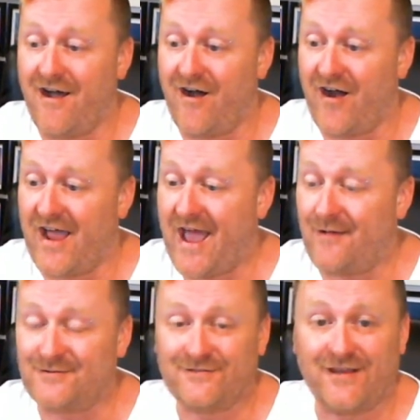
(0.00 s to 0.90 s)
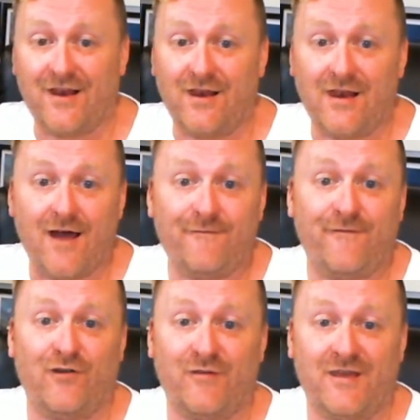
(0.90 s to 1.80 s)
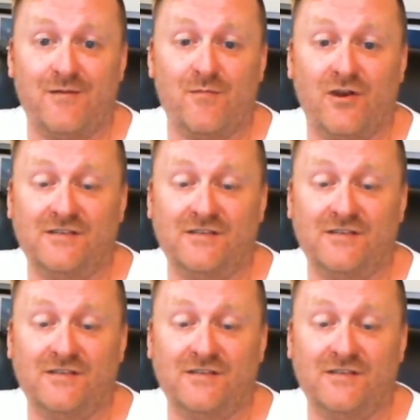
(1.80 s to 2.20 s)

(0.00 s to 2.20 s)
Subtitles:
I absolutely love following him on